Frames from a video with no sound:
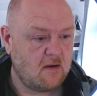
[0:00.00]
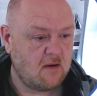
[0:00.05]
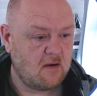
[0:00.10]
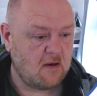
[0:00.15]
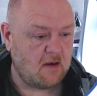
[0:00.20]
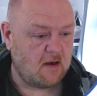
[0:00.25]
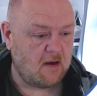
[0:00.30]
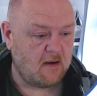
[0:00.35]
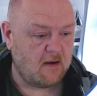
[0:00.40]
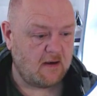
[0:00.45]

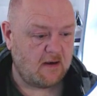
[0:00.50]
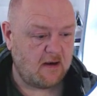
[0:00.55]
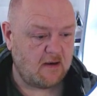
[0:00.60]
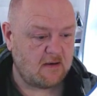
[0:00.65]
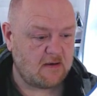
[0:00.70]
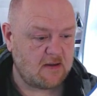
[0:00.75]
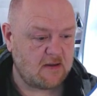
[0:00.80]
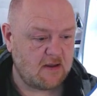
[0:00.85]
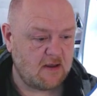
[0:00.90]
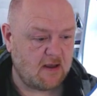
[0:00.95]
align
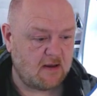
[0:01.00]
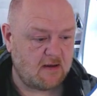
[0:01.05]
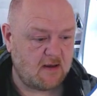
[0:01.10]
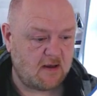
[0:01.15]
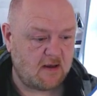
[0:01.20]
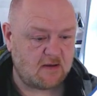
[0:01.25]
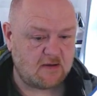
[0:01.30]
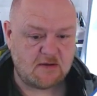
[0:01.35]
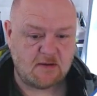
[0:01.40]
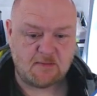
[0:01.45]
it, and
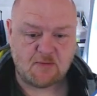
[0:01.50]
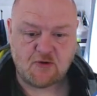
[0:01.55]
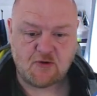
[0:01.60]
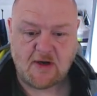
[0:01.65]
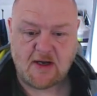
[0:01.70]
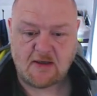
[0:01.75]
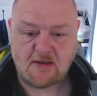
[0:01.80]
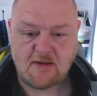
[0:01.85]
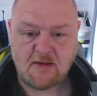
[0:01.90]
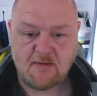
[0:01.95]
then
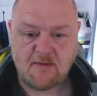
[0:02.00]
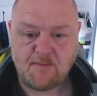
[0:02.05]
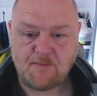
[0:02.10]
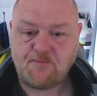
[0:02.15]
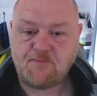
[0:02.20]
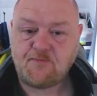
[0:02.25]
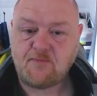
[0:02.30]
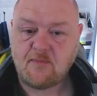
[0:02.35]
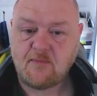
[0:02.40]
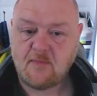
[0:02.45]
subtract,
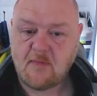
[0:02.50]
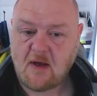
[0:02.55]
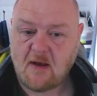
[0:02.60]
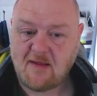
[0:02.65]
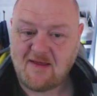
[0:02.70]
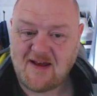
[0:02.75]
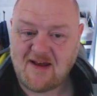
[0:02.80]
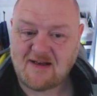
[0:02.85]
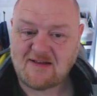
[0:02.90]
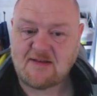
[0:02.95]

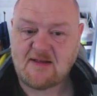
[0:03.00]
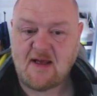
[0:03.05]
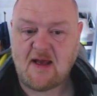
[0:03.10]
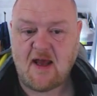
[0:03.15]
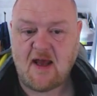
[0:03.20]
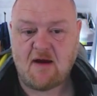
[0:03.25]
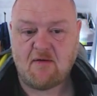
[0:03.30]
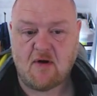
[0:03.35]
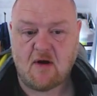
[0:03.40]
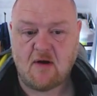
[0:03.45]
and that's the
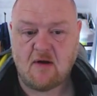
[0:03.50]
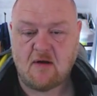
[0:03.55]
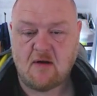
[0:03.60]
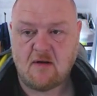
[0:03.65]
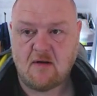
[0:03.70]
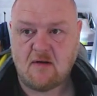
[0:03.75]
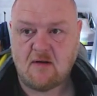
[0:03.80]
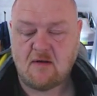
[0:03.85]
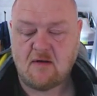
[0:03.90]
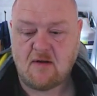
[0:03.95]
error
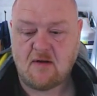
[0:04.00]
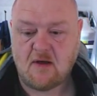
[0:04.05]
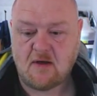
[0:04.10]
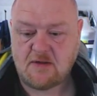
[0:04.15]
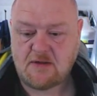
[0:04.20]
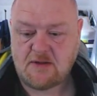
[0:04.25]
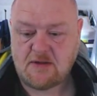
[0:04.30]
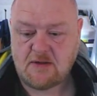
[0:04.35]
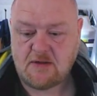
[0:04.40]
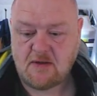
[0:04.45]

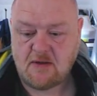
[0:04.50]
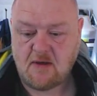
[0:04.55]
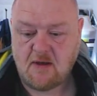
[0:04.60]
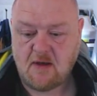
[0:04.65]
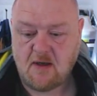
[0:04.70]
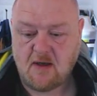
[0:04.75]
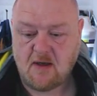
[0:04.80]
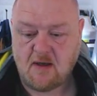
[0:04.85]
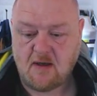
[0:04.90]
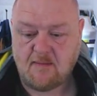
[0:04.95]
that
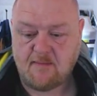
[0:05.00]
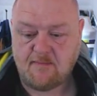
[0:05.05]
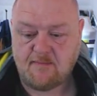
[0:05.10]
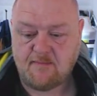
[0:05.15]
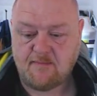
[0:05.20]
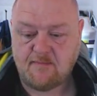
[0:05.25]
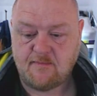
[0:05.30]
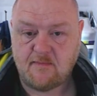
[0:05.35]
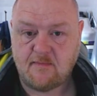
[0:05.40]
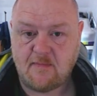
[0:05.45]

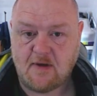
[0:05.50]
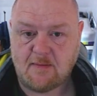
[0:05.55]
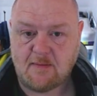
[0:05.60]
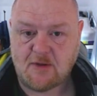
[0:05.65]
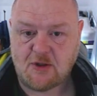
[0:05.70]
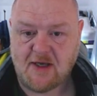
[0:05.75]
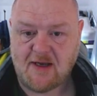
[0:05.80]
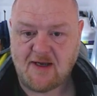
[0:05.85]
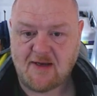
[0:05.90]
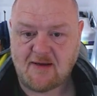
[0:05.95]
let me
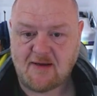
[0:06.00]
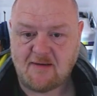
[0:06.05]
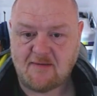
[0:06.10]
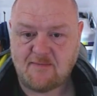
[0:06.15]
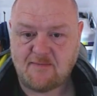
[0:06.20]
check.